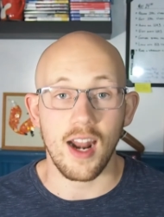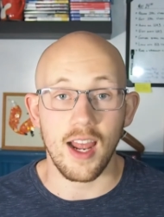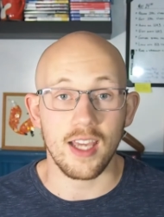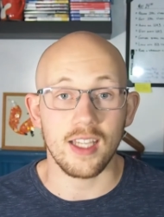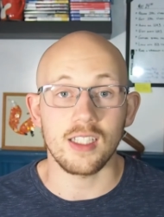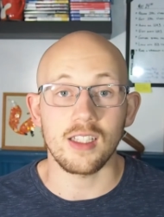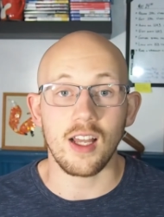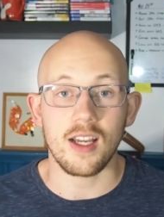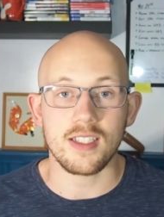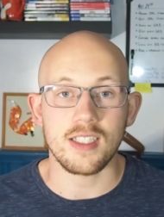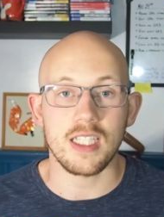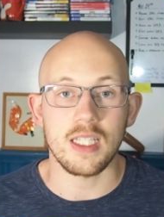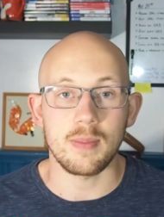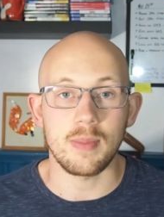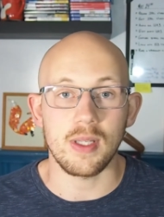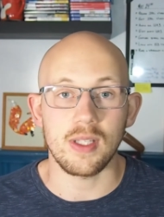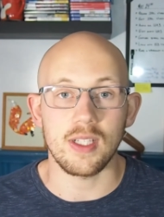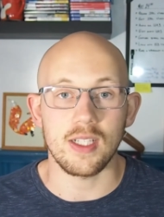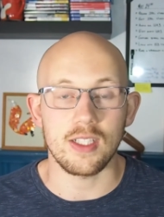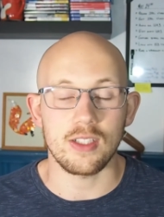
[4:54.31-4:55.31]
I had lost the
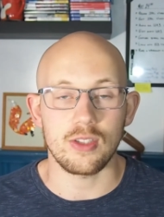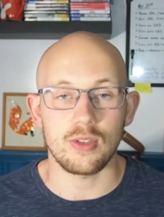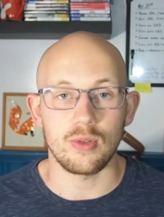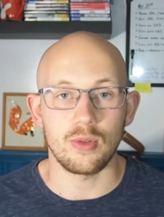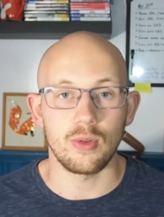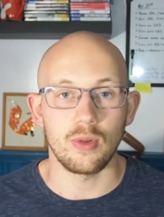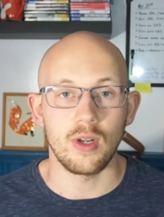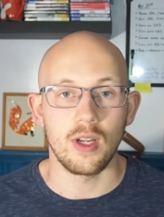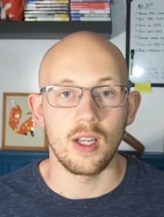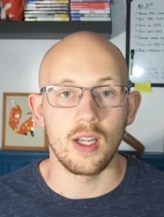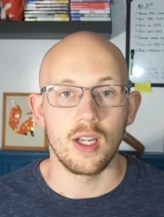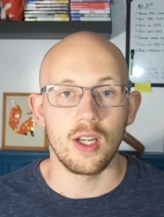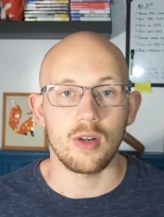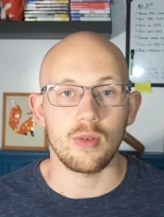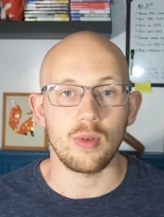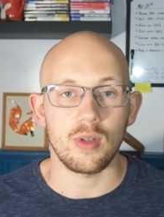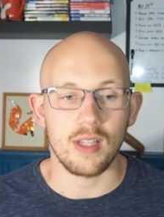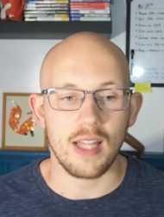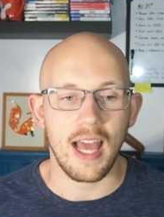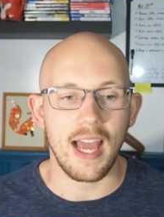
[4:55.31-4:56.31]
ability to
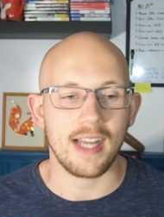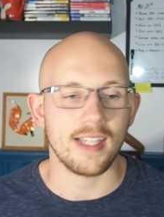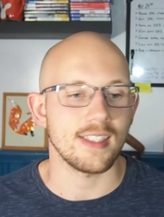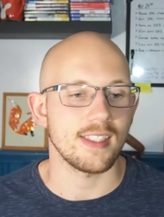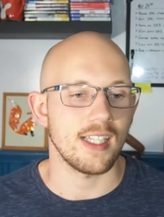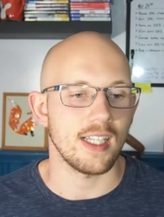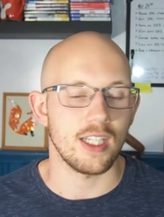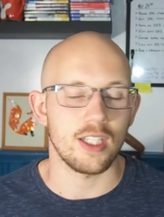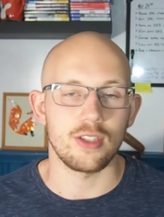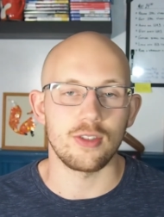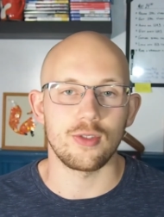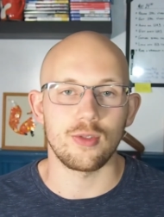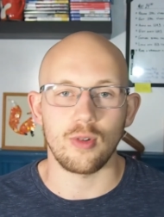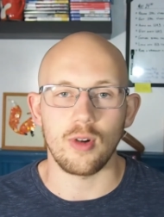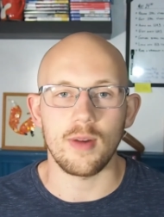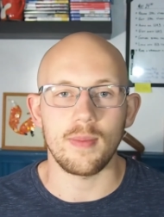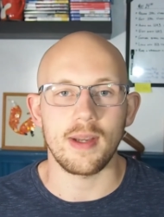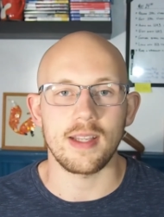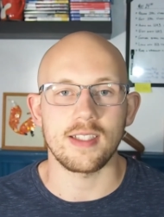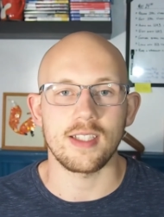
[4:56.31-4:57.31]
relax and
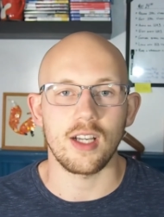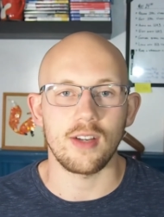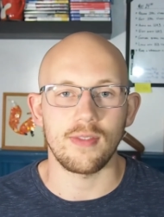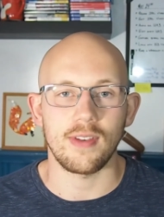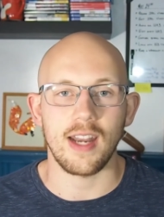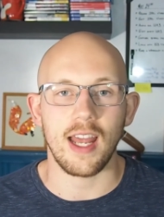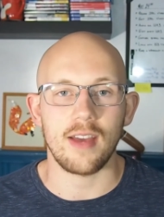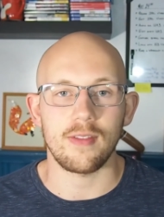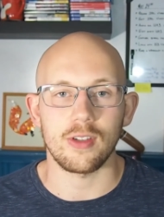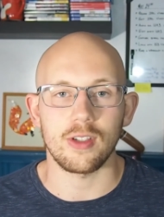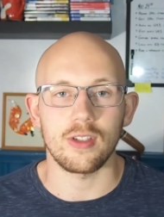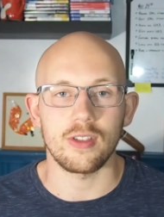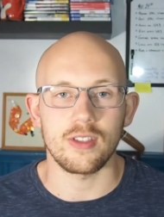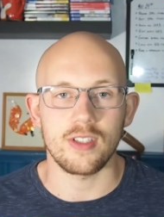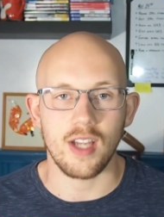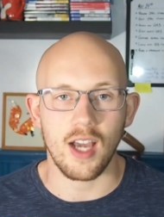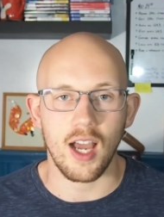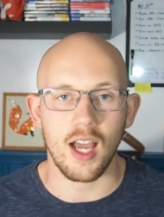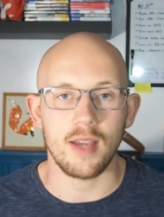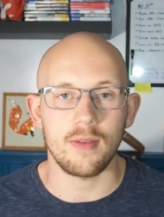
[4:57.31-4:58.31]
enjoy myself and have a good
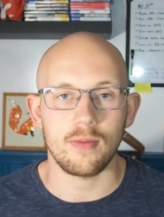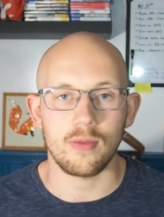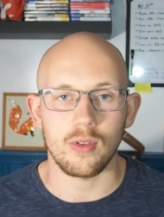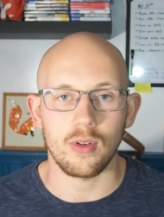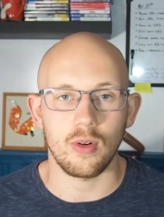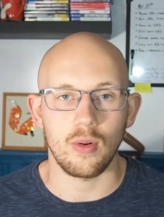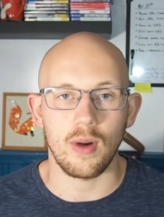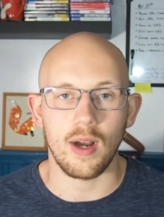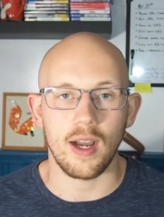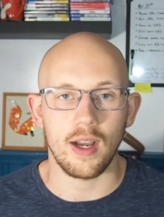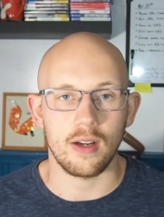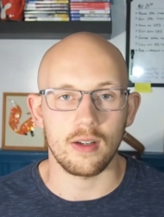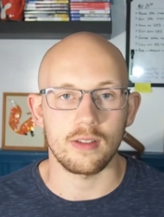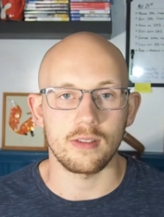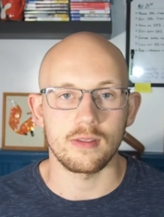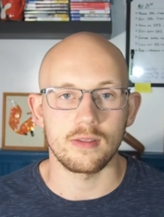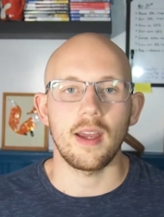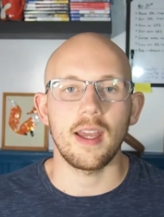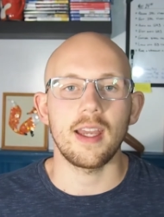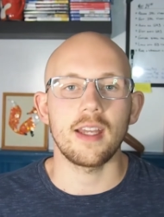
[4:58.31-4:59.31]
time for a while.
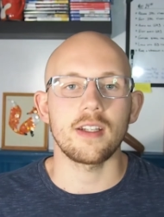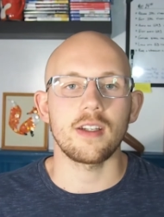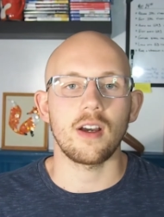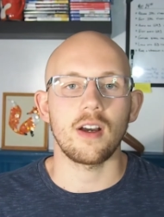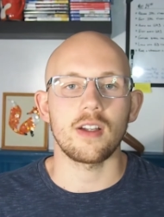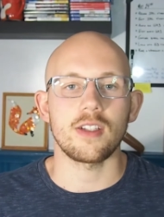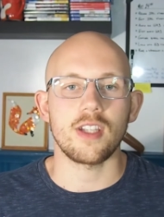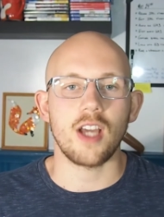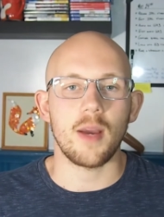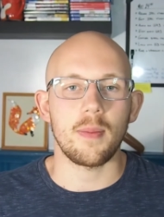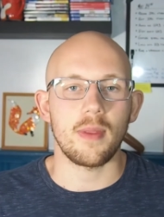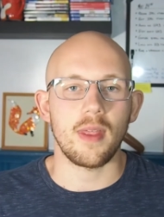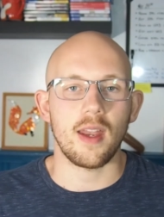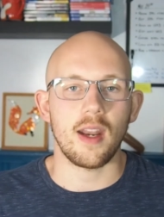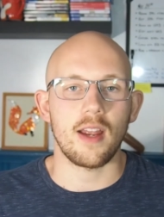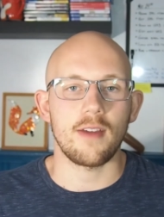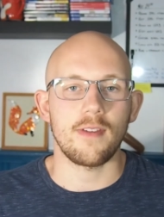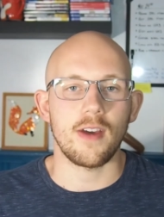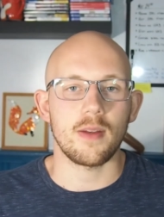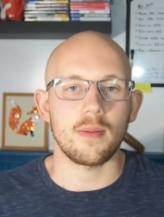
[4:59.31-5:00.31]
And on top of
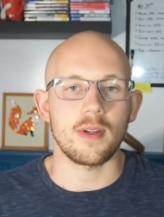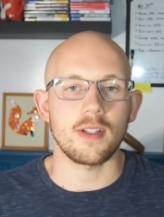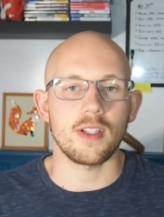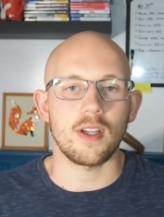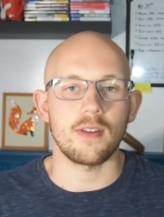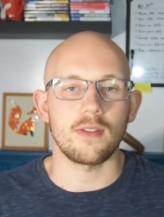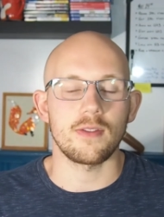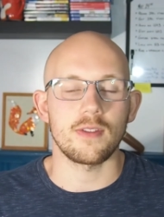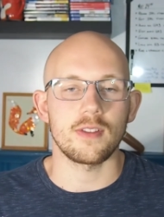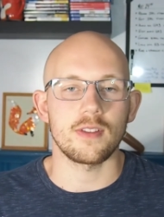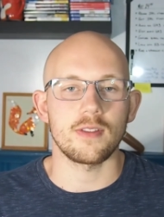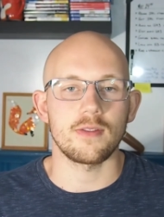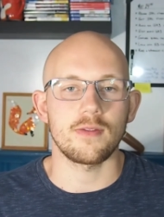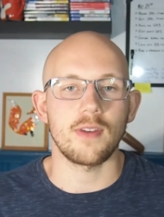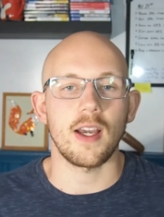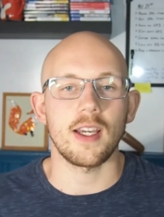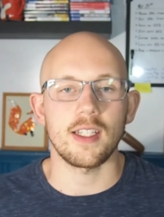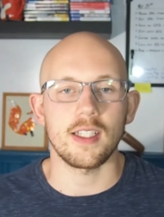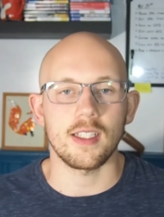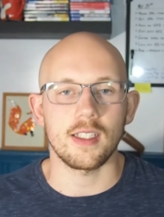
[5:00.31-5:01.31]
that, I found myself
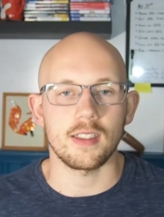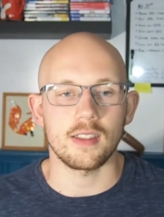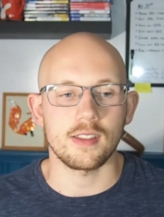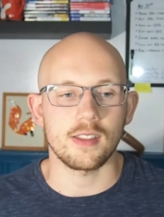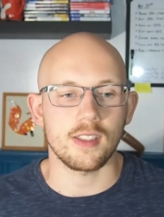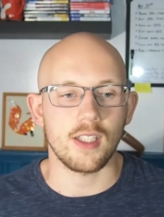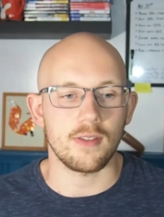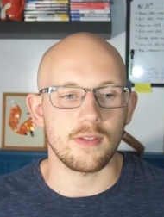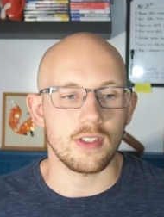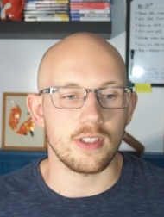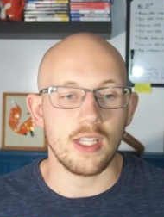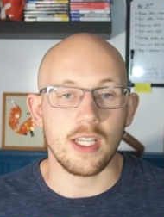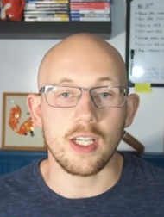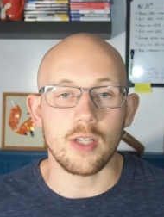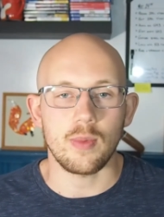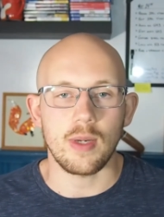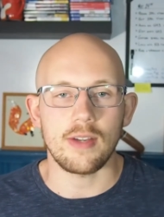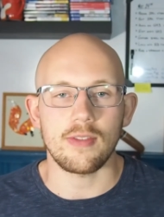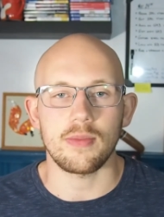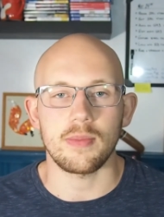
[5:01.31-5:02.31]
finding stuff to take
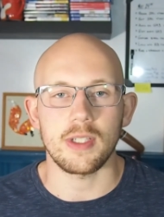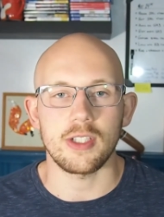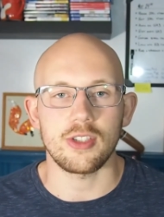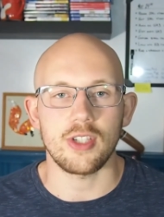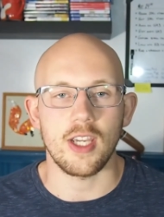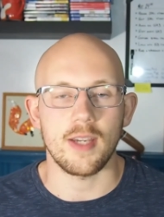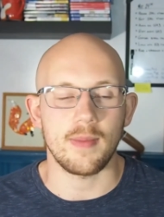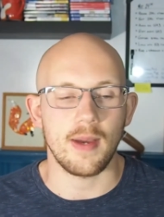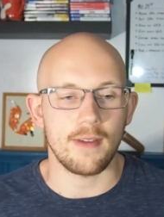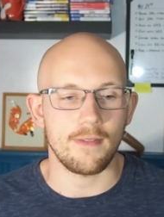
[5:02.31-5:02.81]
away from each game.